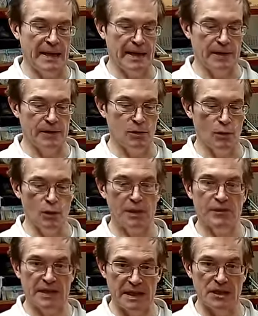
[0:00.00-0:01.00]
And
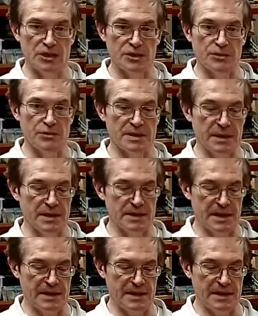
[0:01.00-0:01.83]
one of the issues is